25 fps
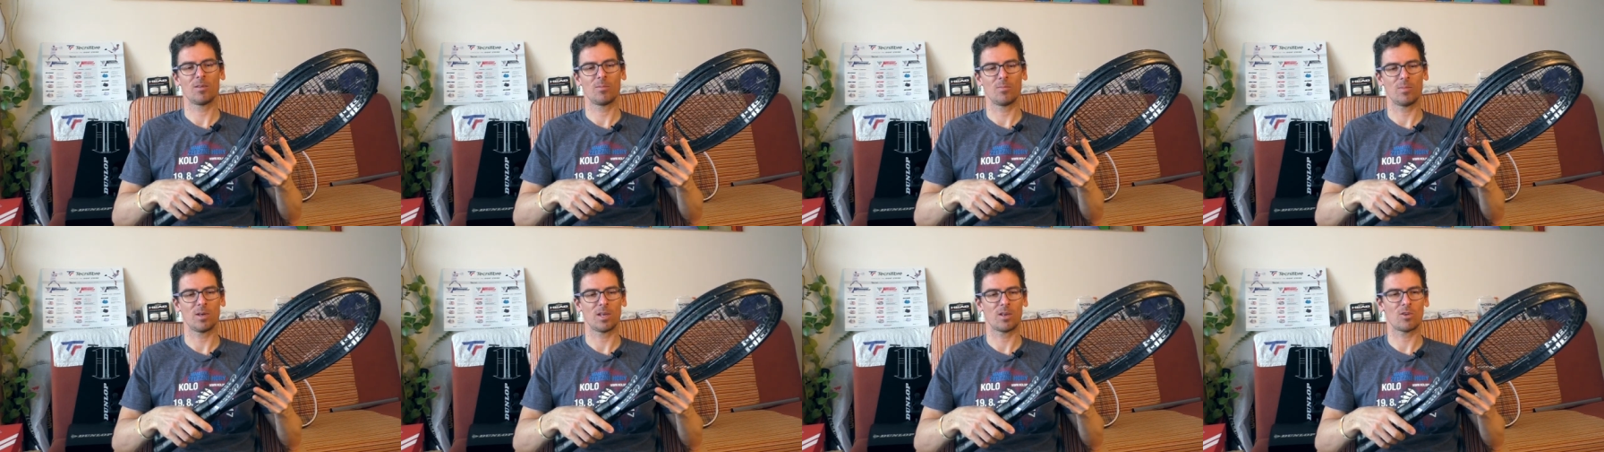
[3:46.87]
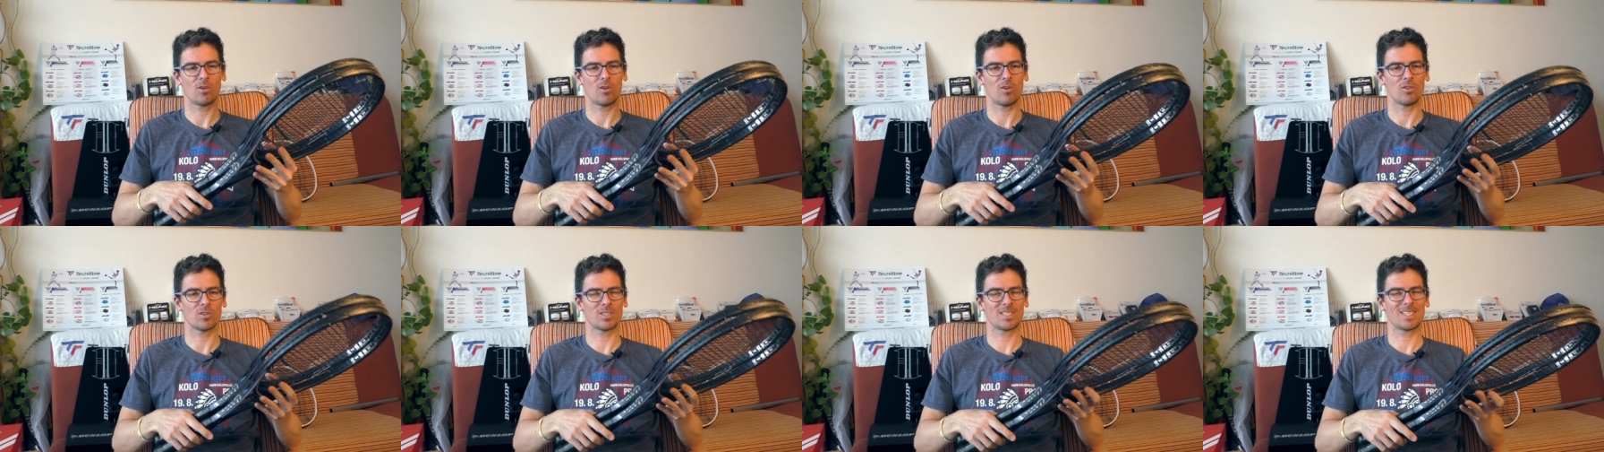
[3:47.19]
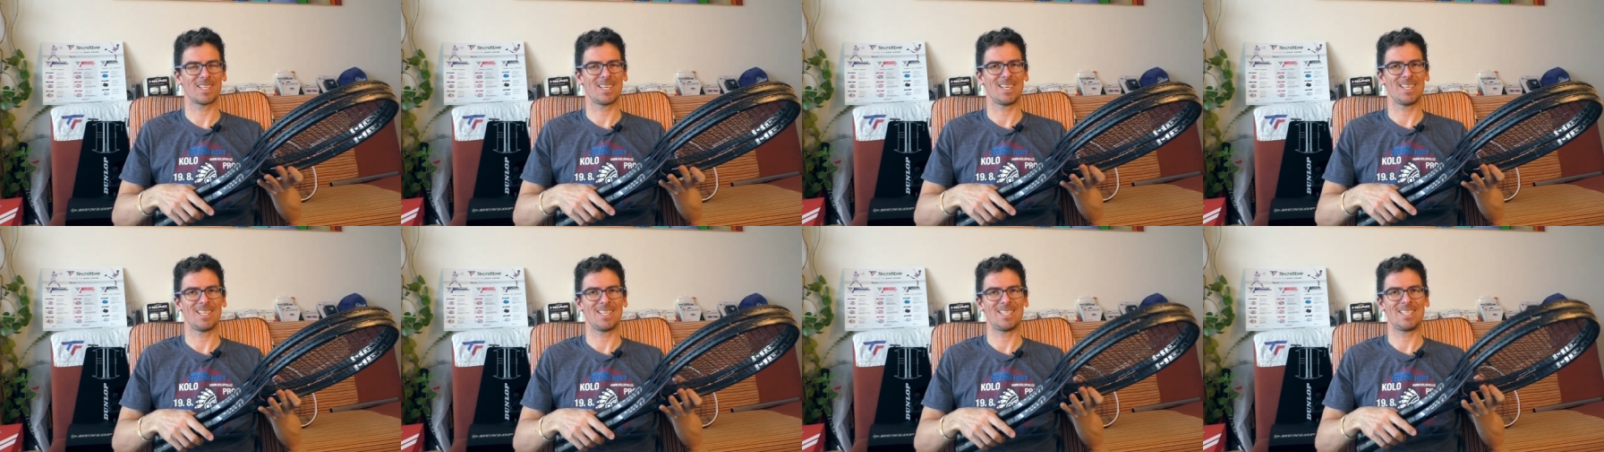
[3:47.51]

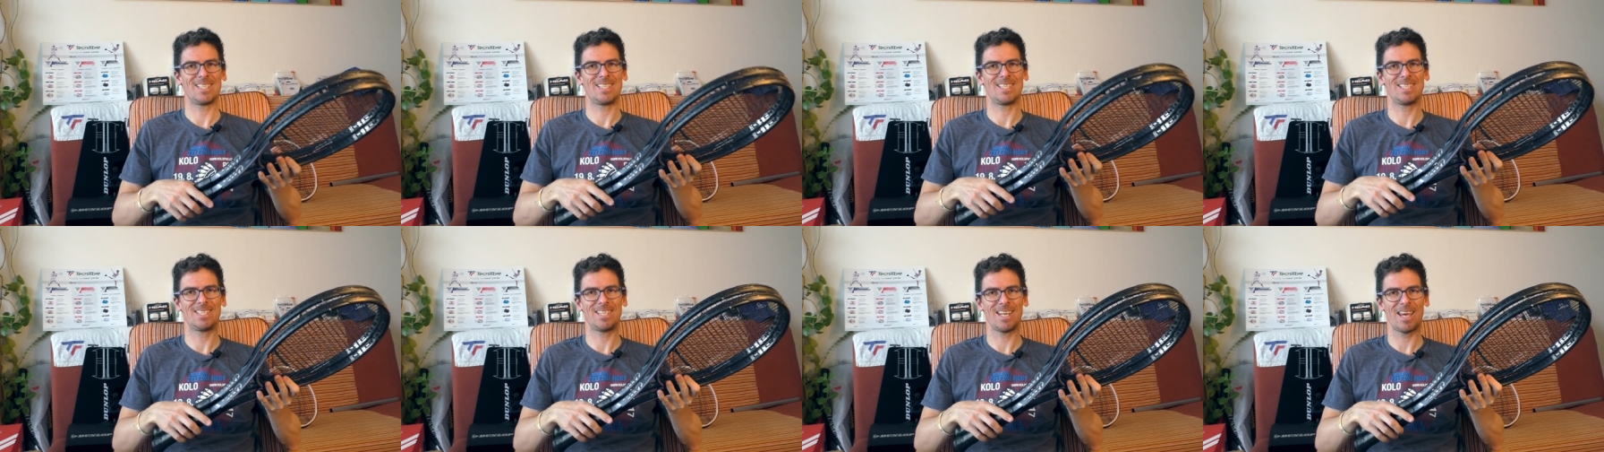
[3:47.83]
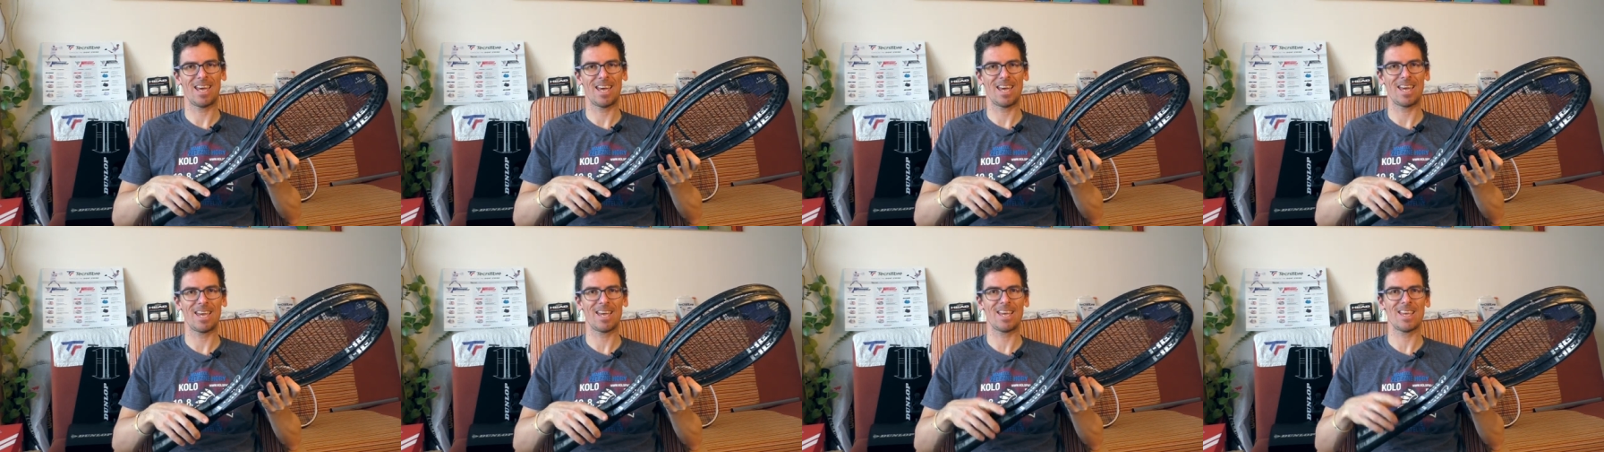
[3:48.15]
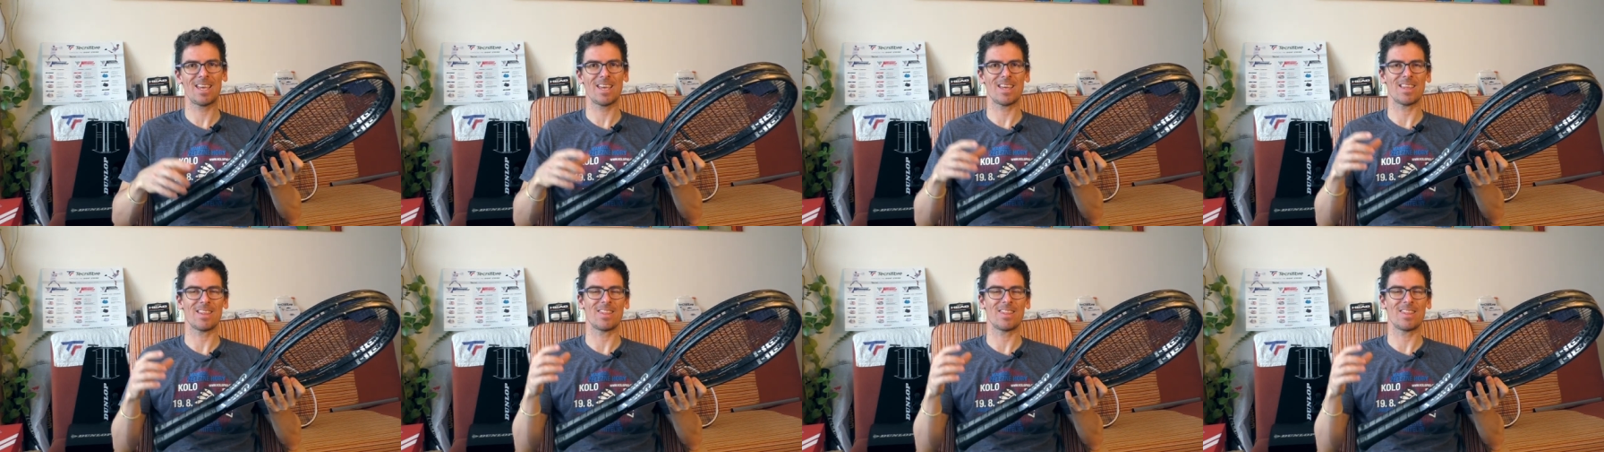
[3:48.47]
because they